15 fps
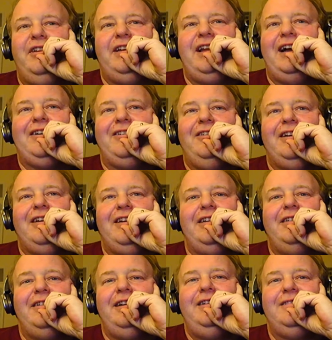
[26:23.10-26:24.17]
not going in there
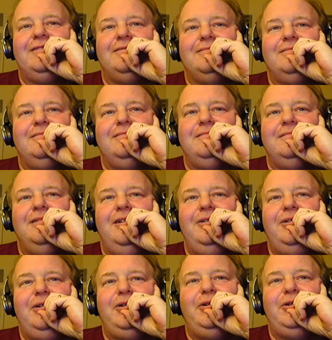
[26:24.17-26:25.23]
now.
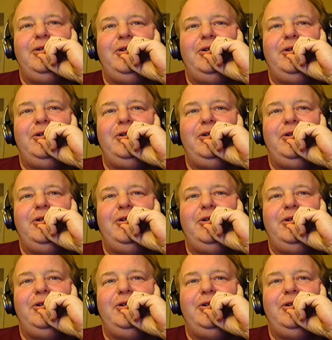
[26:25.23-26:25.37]
Oh no. In